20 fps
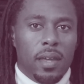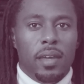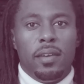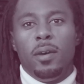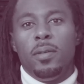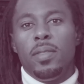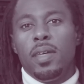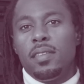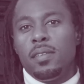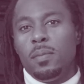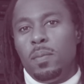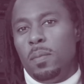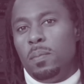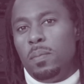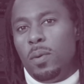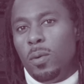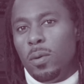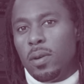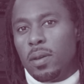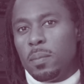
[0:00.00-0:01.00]
I know that's a bit
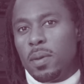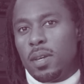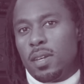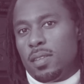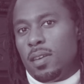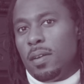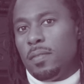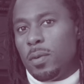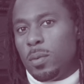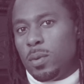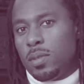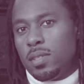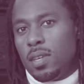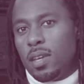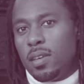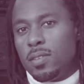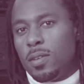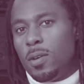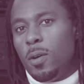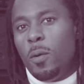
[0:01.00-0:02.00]
boring because everyone
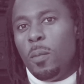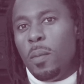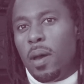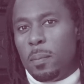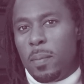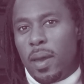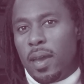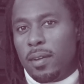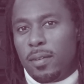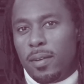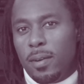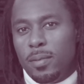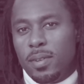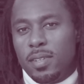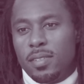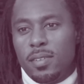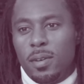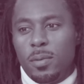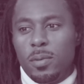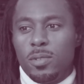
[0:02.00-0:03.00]
says, oh, my background
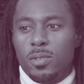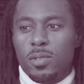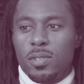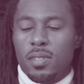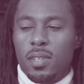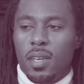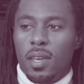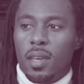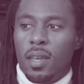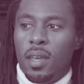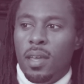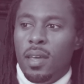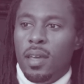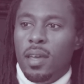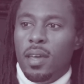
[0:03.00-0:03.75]
is so interesting